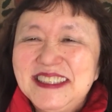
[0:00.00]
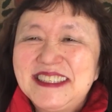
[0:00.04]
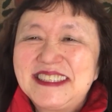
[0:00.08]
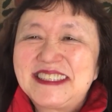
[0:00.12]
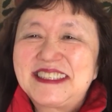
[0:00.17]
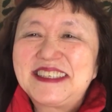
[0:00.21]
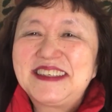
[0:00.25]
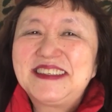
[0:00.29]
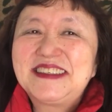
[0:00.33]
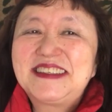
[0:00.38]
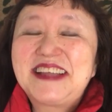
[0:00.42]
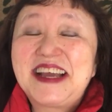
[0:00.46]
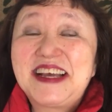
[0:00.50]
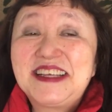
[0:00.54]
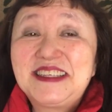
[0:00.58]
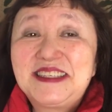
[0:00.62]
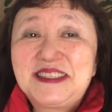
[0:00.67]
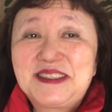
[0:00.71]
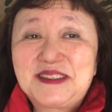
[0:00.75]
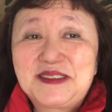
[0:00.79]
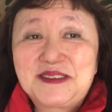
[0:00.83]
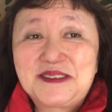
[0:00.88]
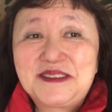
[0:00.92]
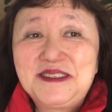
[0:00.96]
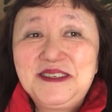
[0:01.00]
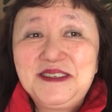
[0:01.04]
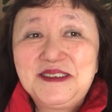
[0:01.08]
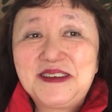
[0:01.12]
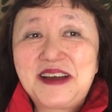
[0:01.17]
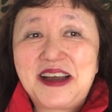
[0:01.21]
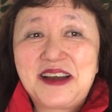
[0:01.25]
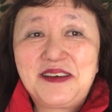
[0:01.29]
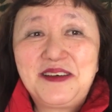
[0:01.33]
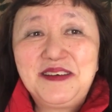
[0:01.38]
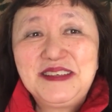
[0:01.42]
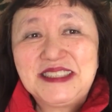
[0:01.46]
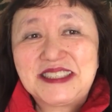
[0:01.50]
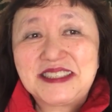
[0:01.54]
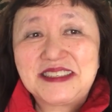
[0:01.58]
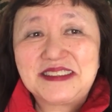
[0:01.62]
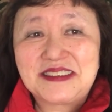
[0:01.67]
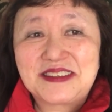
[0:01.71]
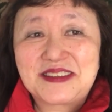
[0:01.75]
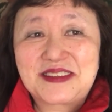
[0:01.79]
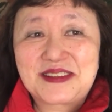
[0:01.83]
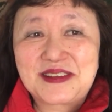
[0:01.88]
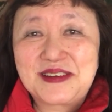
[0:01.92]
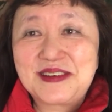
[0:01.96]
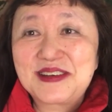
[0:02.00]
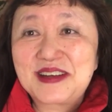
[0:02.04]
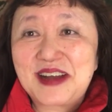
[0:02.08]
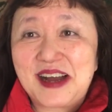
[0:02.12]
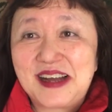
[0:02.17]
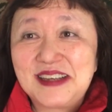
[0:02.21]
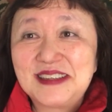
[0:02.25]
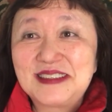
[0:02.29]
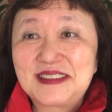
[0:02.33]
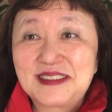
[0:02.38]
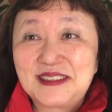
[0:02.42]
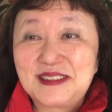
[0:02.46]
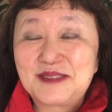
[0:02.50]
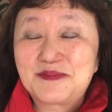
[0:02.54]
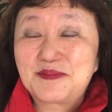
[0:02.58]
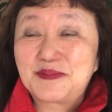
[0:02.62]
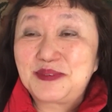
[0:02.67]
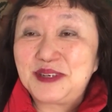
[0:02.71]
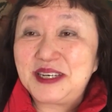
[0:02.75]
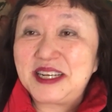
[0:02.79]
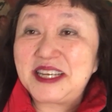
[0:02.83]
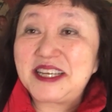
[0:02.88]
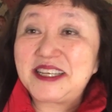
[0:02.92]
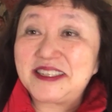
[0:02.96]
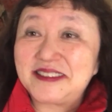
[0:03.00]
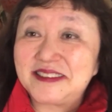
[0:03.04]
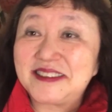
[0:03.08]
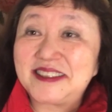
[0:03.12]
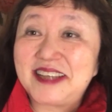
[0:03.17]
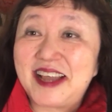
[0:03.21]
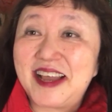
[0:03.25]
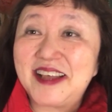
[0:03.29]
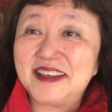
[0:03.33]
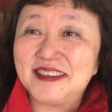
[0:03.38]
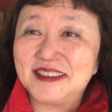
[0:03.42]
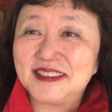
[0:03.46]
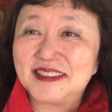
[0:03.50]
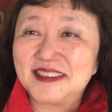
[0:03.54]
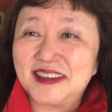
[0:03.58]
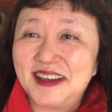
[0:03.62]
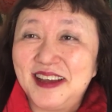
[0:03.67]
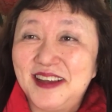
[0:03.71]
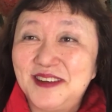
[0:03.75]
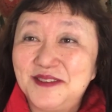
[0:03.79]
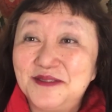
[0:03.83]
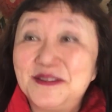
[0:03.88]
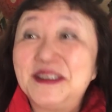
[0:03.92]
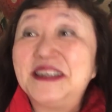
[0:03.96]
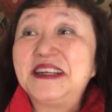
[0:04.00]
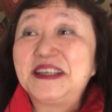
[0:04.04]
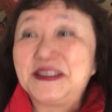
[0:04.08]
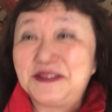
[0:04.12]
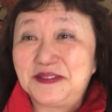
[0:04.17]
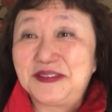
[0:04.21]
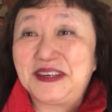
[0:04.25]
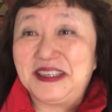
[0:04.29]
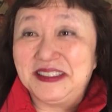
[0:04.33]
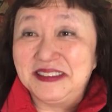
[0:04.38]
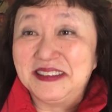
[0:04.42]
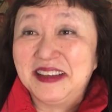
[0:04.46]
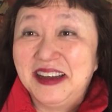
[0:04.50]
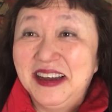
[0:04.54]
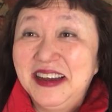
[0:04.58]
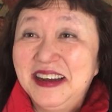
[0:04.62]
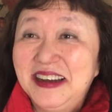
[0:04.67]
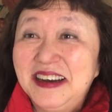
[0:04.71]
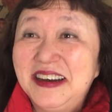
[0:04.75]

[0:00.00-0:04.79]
So that's, I always say the third concert is pretty intense and really fun.